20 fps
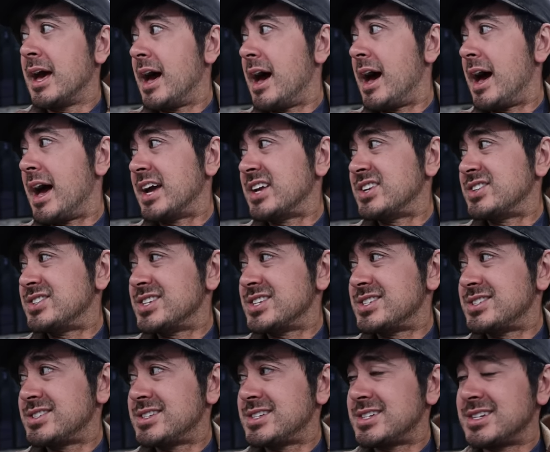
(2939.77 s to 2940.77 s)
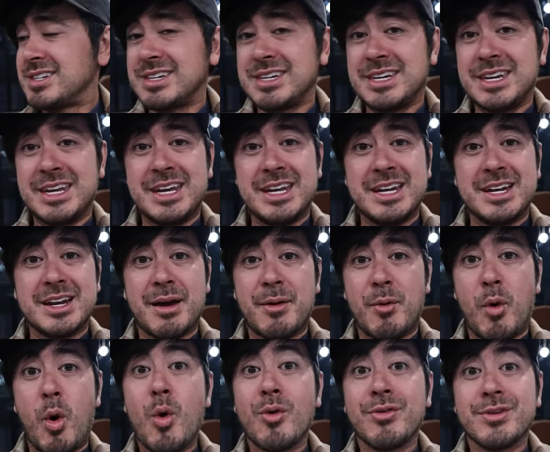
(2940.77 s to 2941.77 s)
I just need, I'm
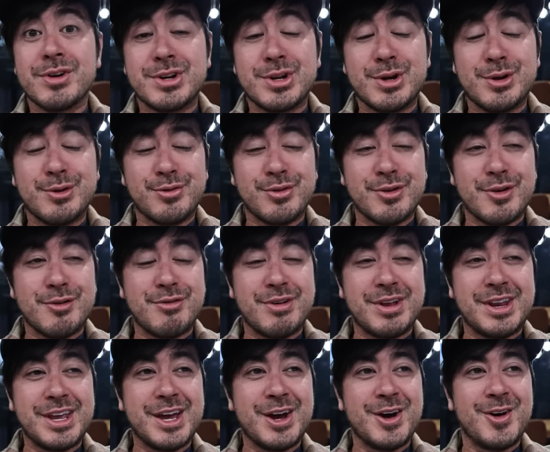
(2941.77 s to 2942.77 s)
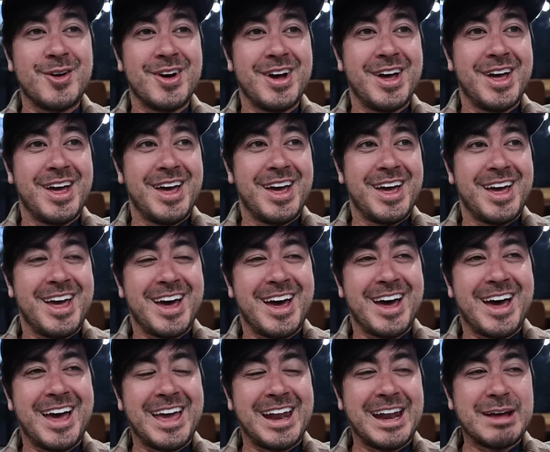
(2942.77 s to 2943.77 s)
overdue for a video,
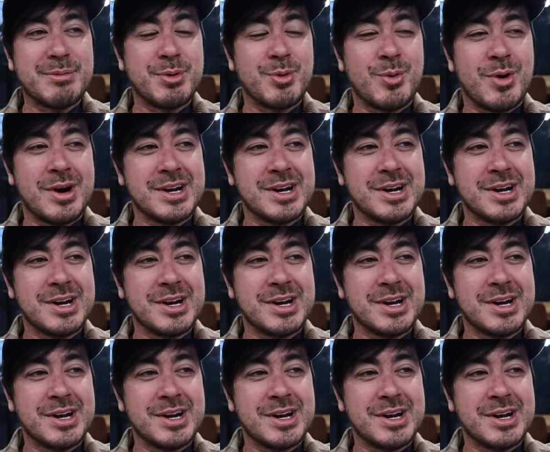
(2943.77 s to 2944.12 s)
uh, and I've been